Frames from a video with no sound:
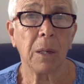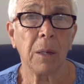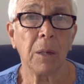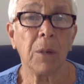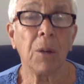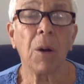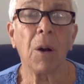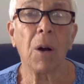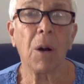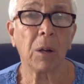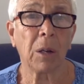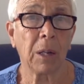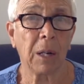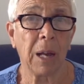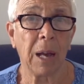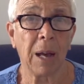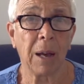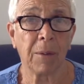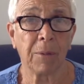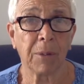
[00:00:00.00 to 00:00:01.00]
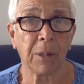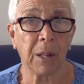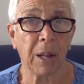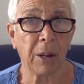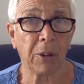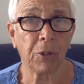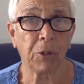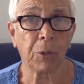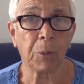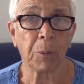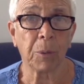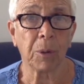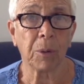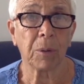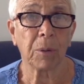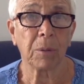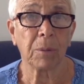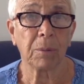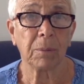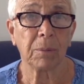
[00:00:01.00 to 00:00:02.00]
You're all going to have a natural
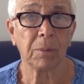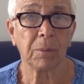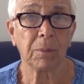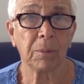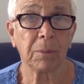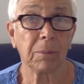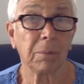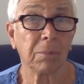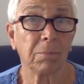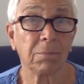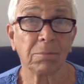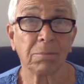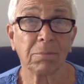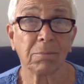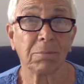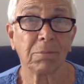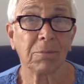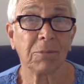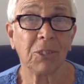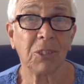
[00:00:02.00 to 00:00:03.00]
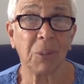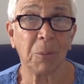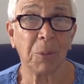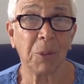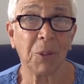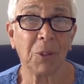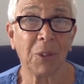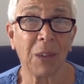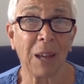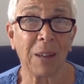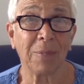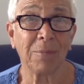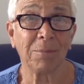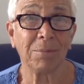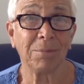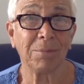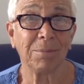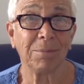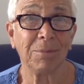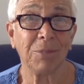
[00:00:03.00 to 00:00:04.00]
birth. Simple as that.
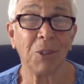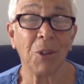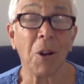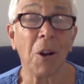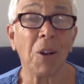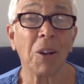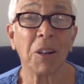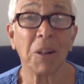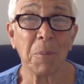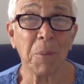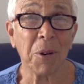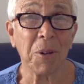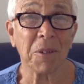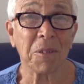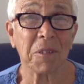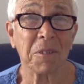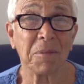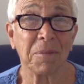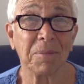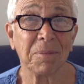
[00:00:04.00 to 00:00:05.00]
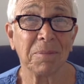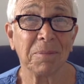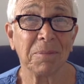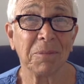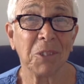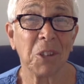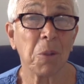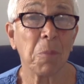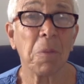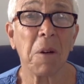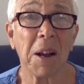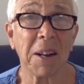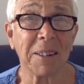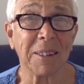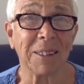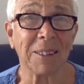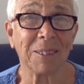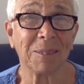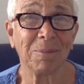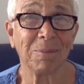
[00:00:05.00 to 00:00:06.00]
You're all going to birth. You're
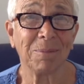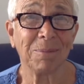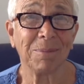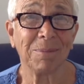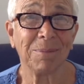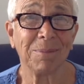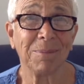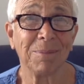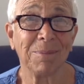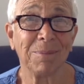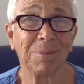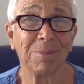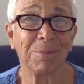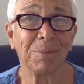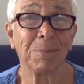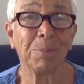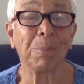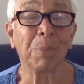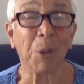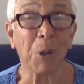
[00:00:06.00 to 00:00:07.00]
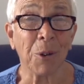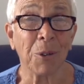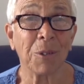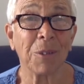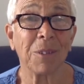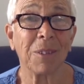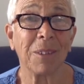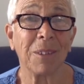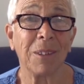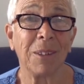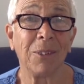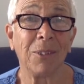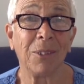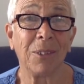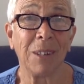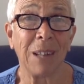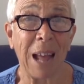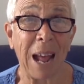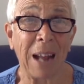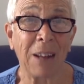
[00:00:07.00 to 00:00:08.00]
pregnant. Birth
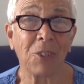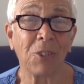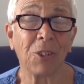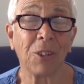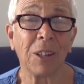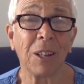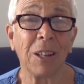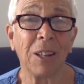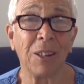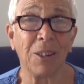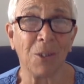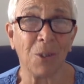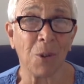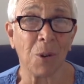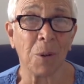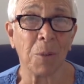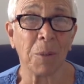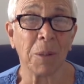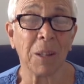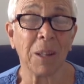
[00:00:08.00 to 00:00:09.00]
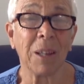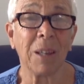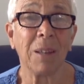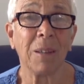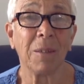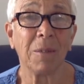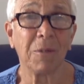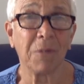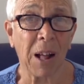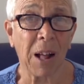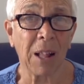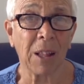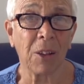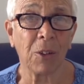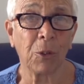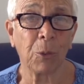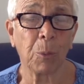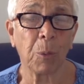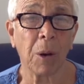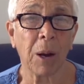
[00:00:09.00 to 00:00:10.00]
is naturally and normally
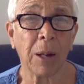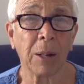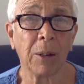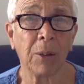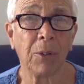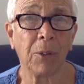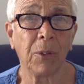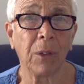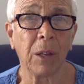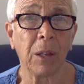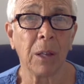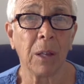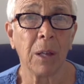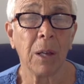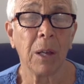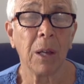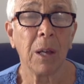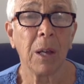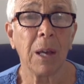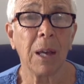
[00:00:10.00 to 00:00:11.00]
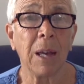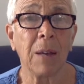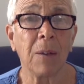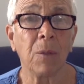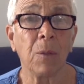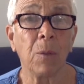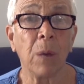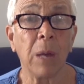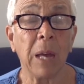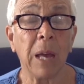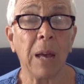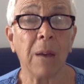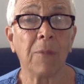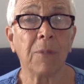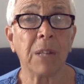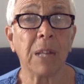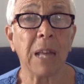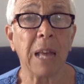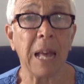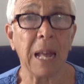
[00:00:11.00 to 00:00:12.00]
follows pregnancy. And we
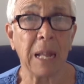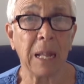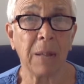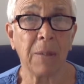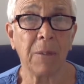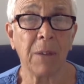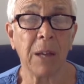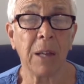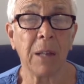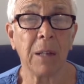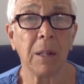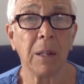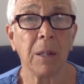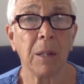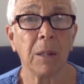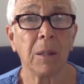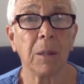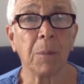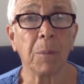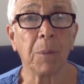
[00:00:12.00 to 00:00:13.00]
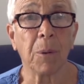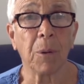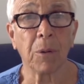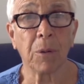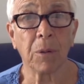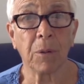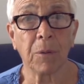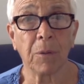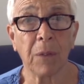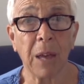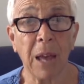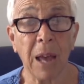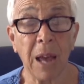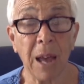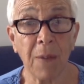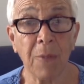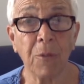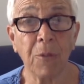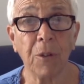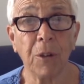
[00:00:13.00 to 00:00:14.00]
have to elevate the birth of
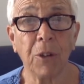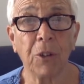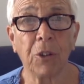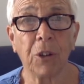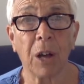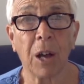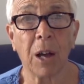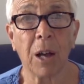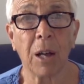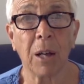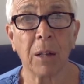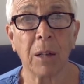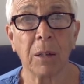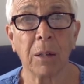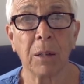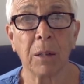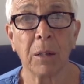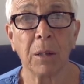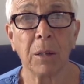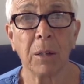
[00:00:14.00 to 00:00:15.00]
every child